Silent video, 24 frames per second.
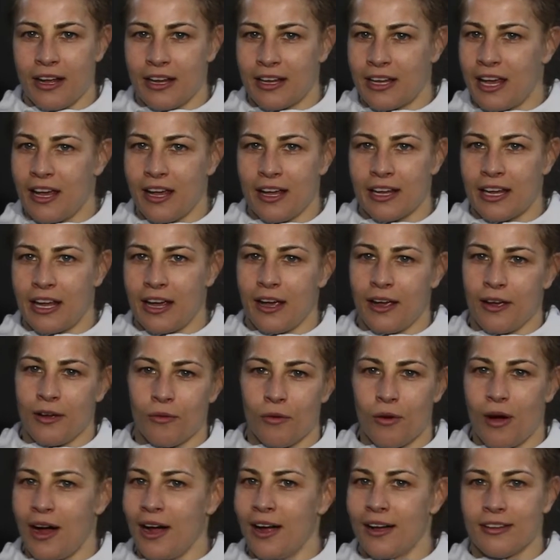I can't get
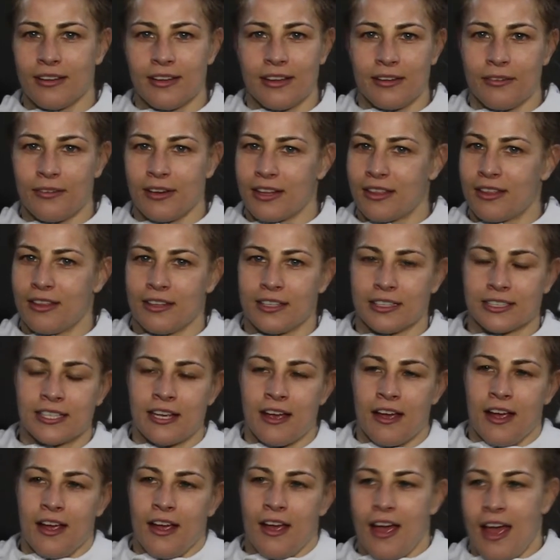wily with this,
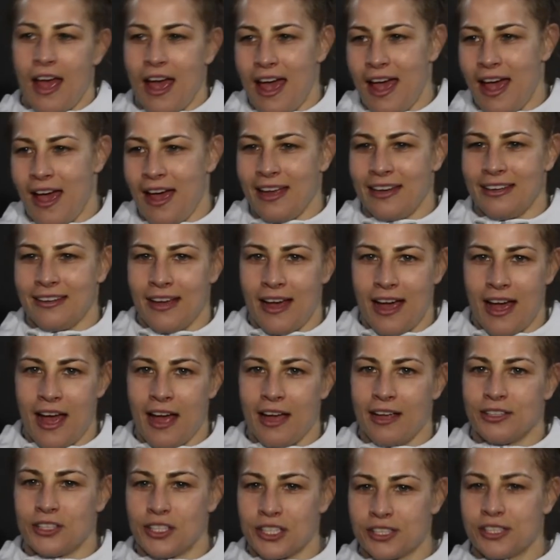and
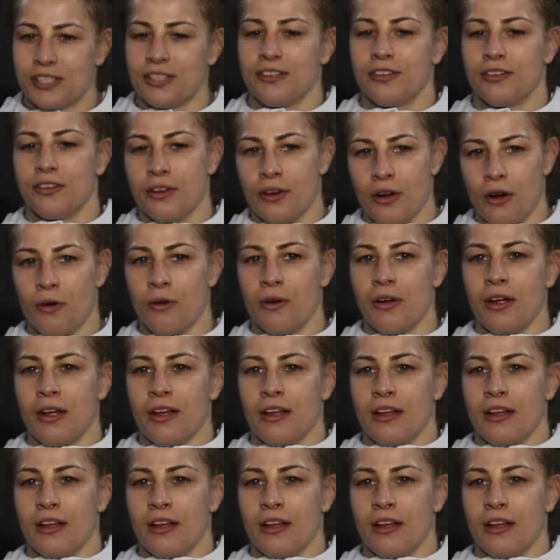just, you know,